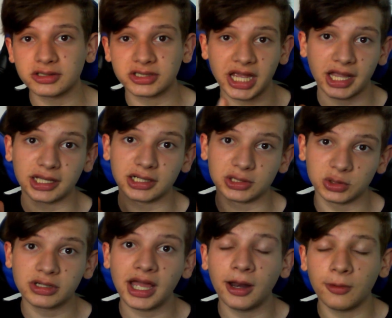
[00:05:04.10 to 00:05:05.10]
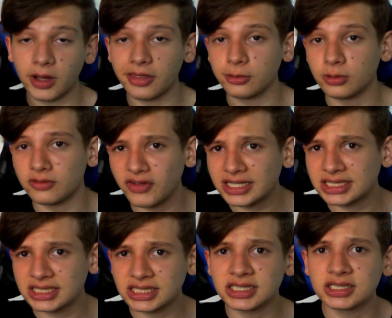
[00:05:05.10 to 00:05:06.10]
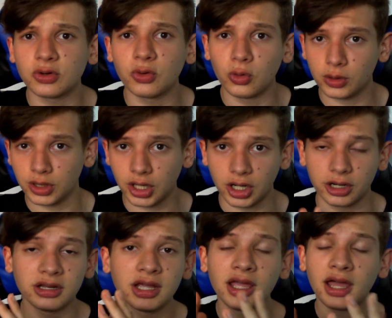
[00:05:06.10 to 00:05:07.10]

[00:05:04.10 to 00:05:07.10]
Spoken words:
taking a look at whether you invest in it or not.